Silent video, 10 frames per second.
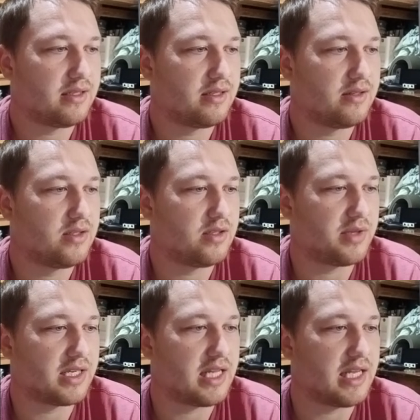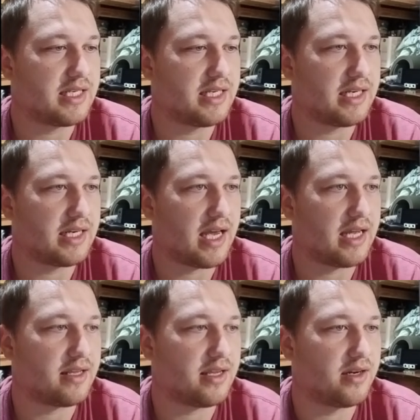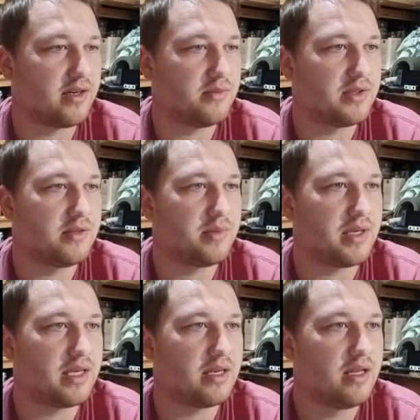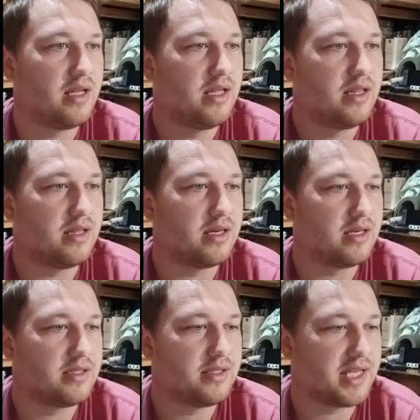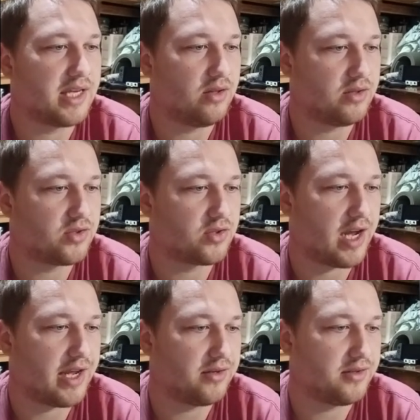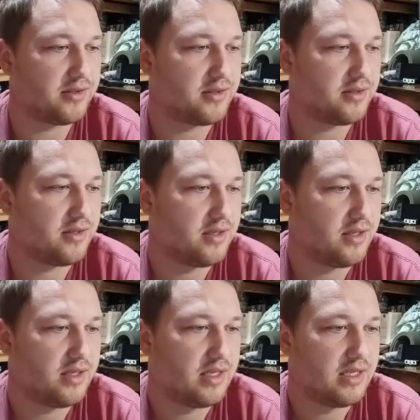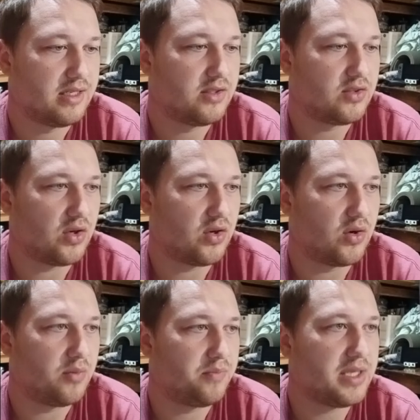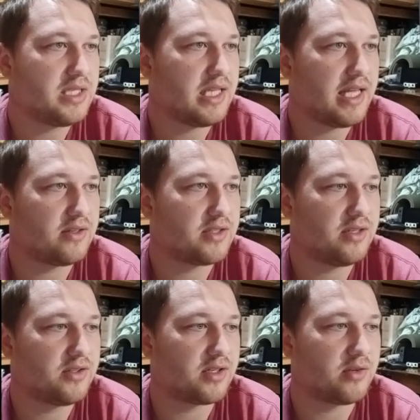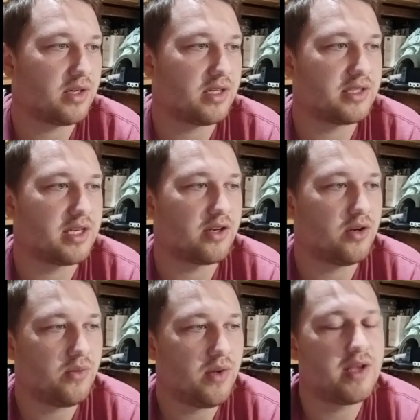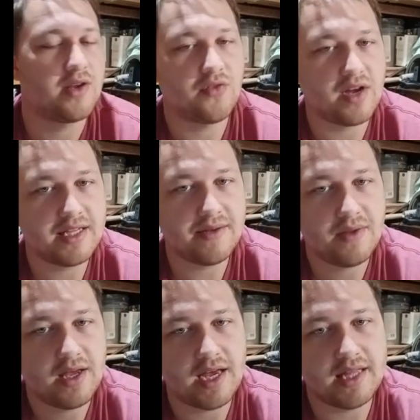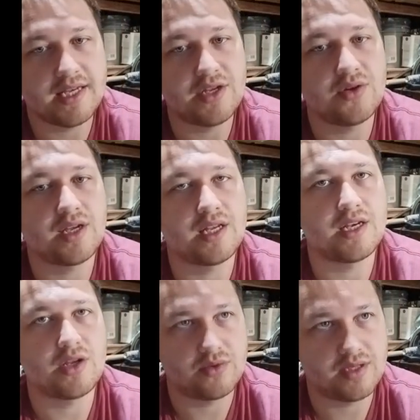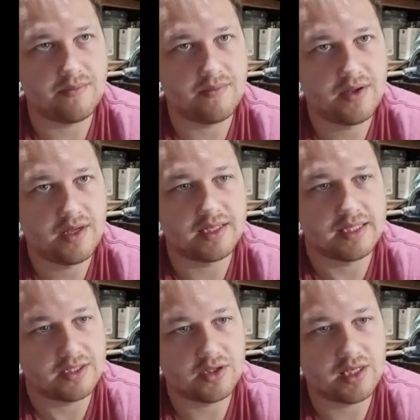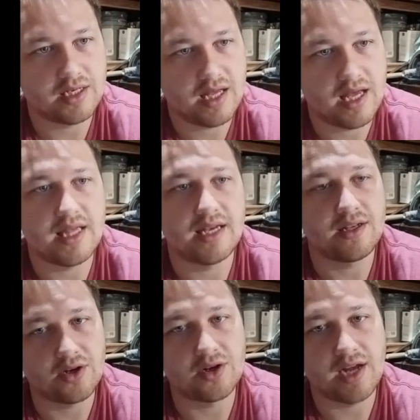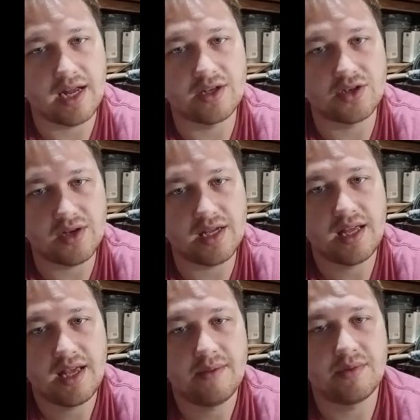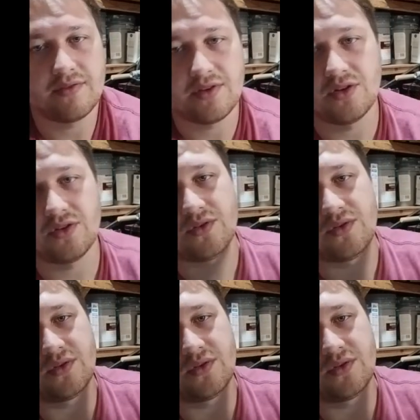something that I didn't add here would be the skill trials. So basically how skills are going to work is you're going to go, you find them, and then you can use them, essentially, and then learn how to do it. But if you know the